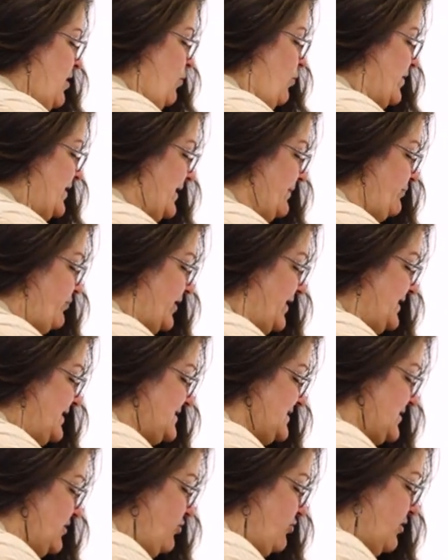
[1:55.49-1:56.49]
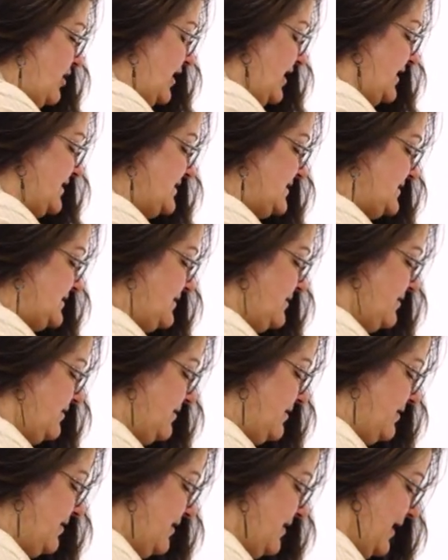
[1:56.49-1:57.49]
When I bring this across,
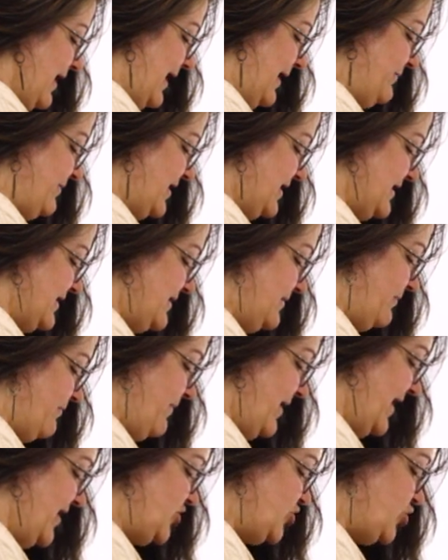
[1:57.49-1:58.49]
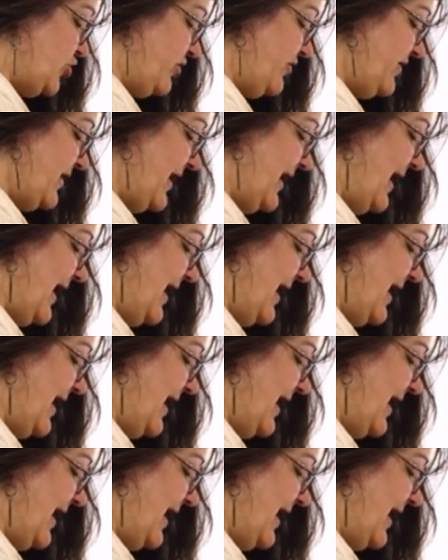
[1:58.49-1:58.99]
I'm gonna make sure that I